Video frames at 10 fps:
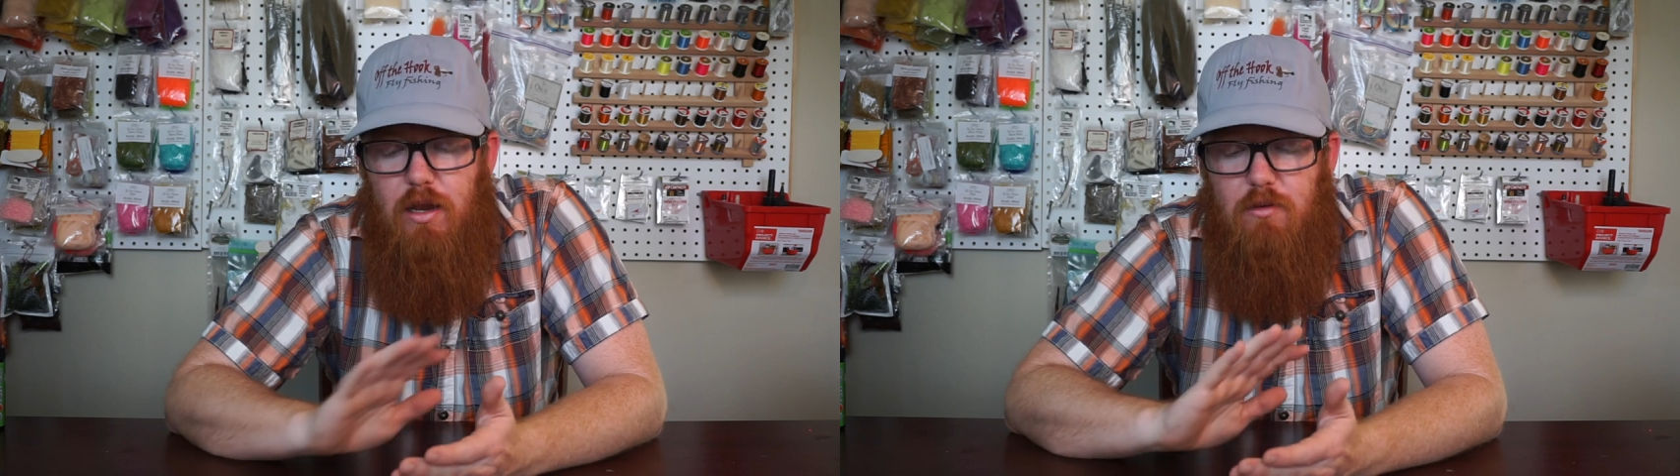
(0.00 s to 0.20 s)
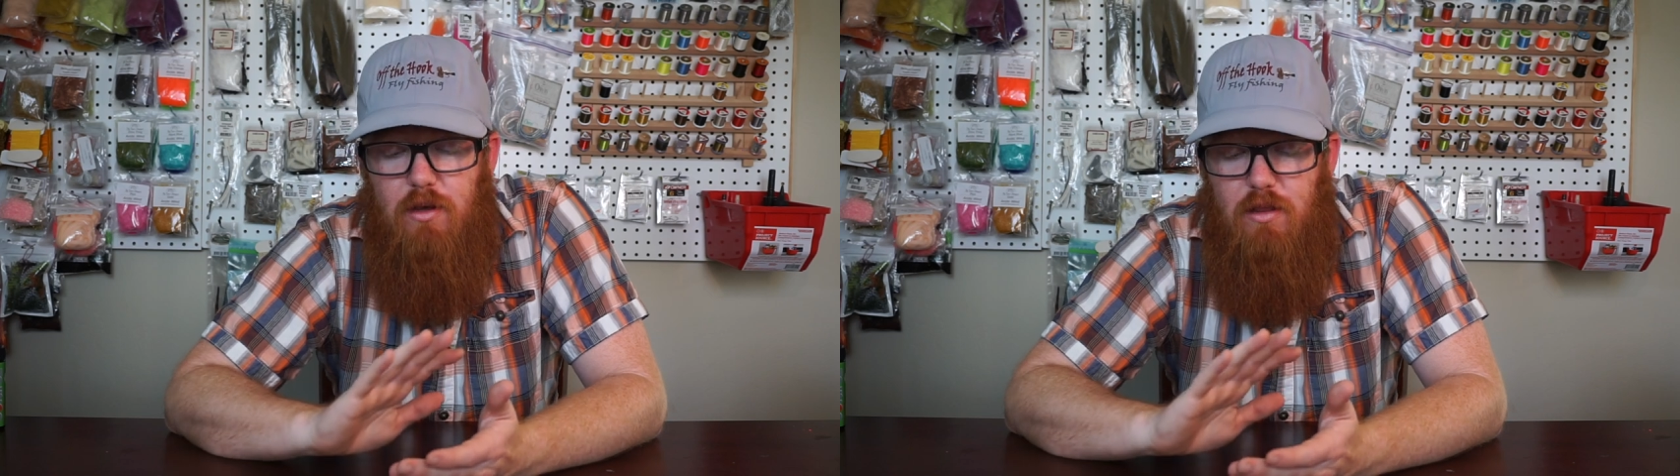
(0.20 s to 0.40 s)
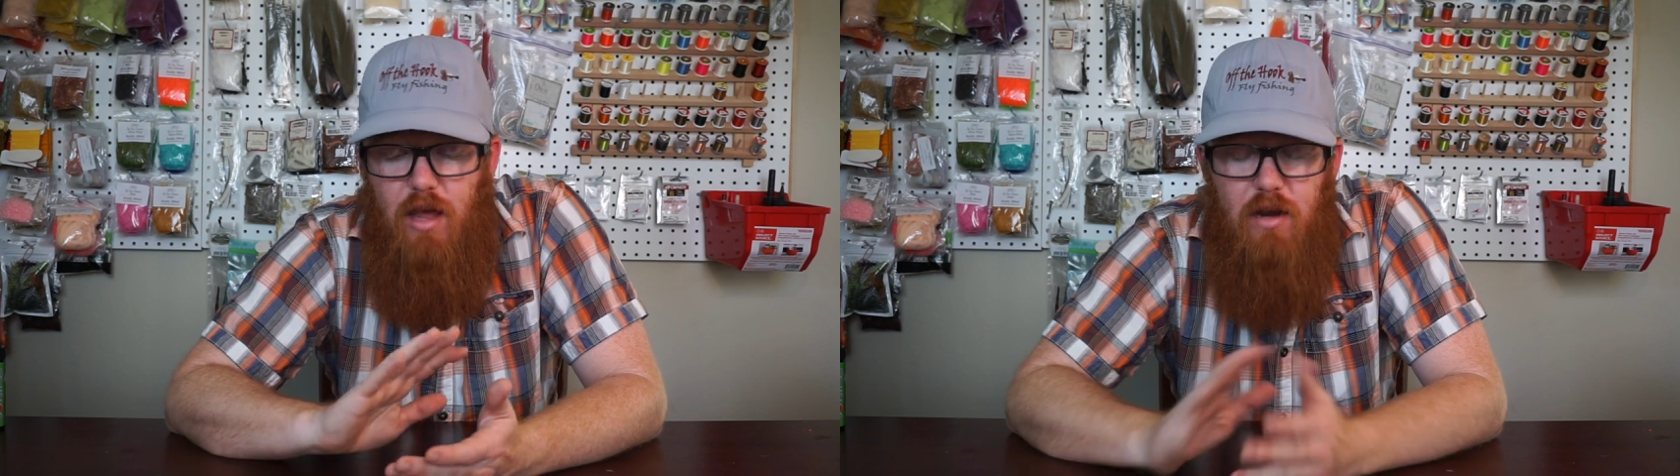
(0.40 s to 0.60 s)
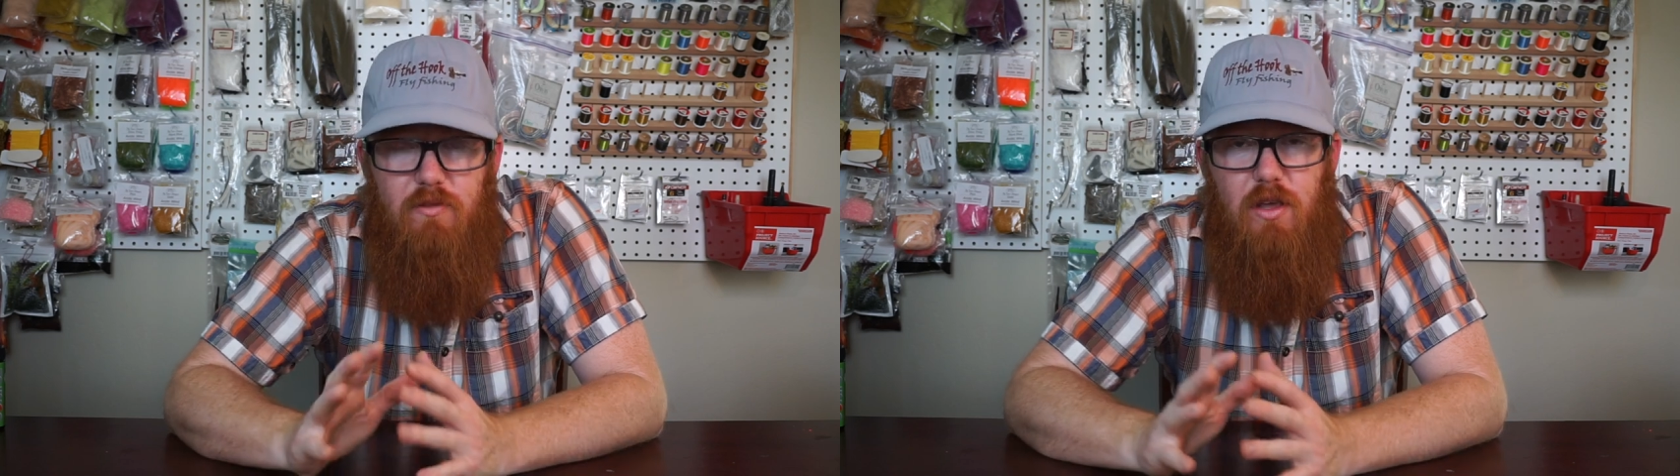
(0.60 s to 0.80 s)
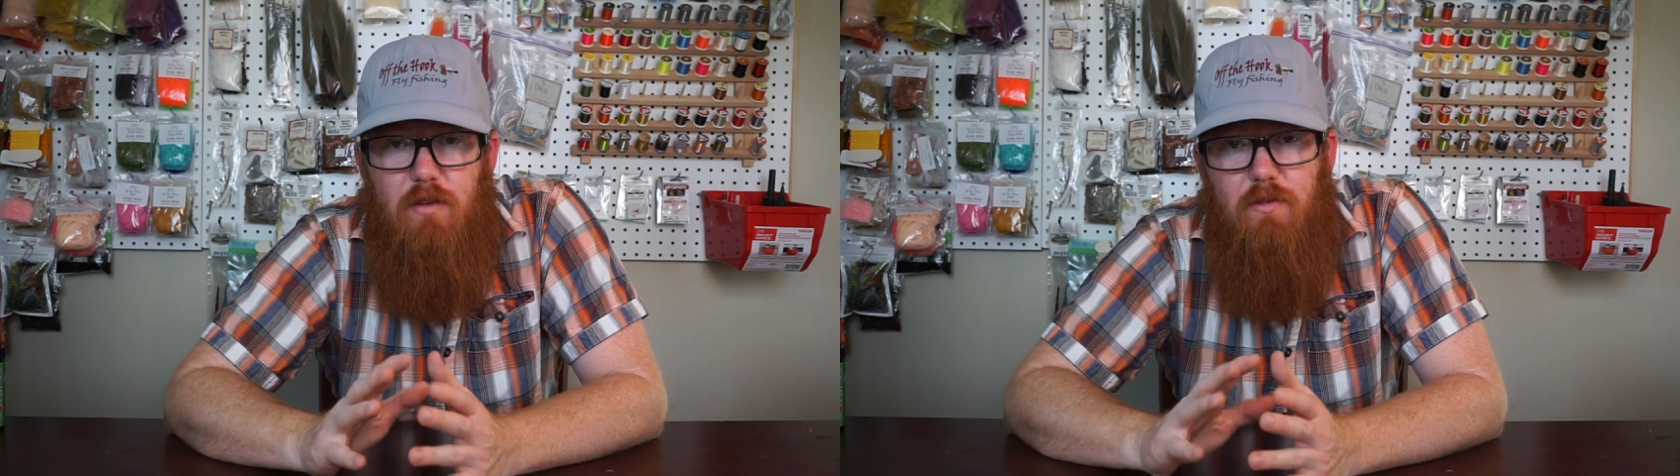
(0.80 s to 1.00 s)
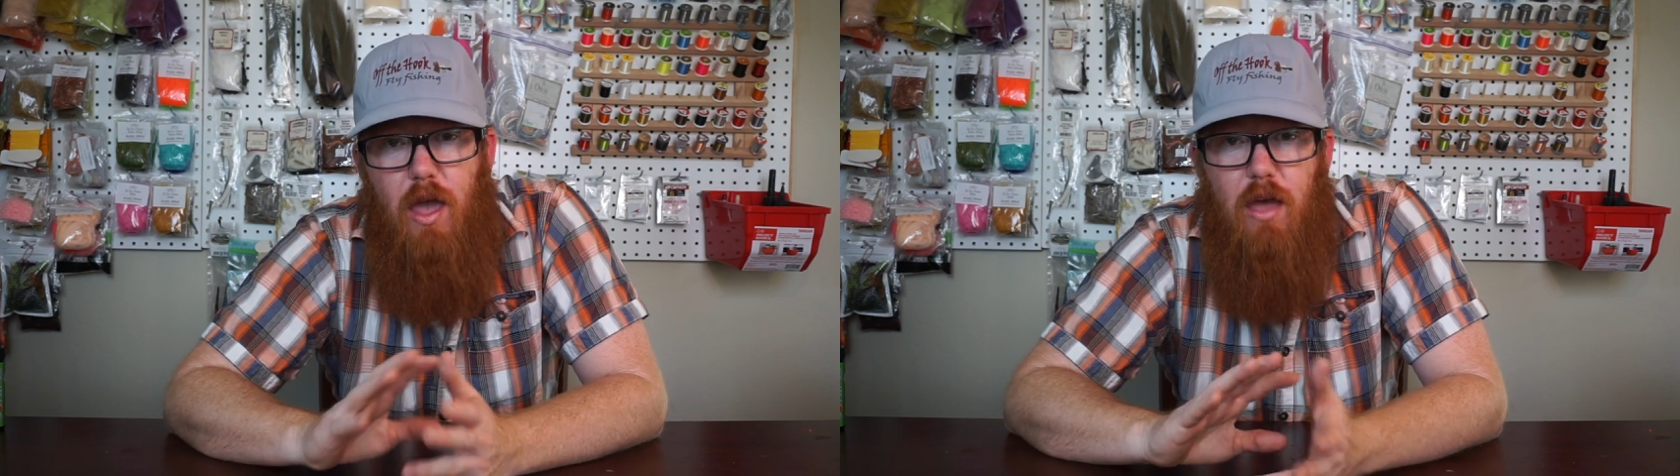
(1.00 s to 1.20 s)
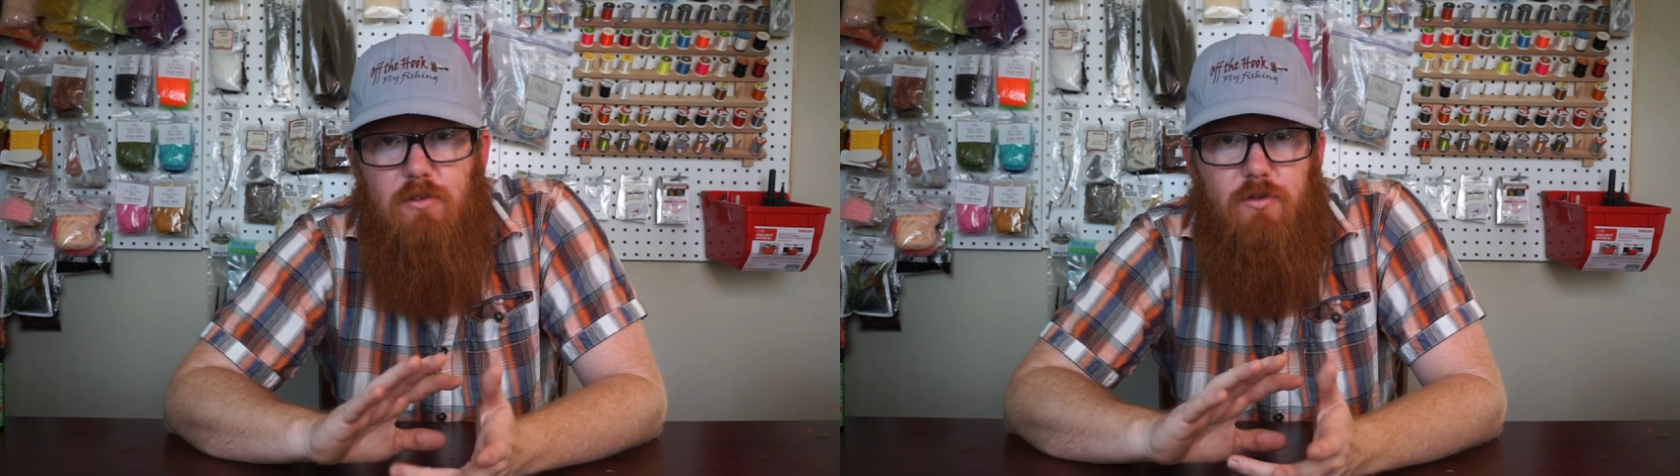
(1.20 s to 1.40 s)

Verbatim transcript: and a lot of you have asked